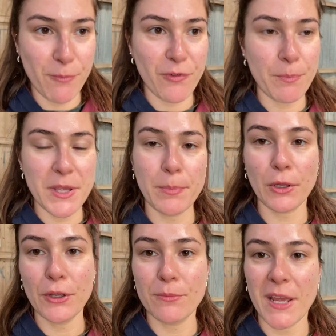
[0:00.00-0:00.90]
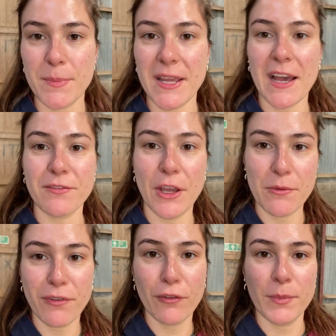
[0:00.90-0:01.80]
from people who maybe have no
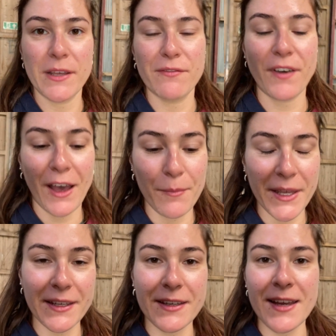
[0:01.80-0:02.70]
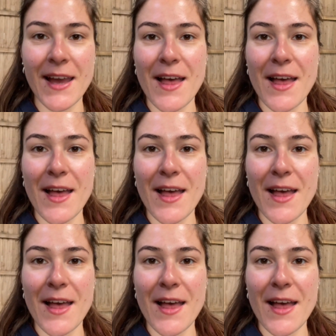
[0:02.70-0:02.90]
involvement in farming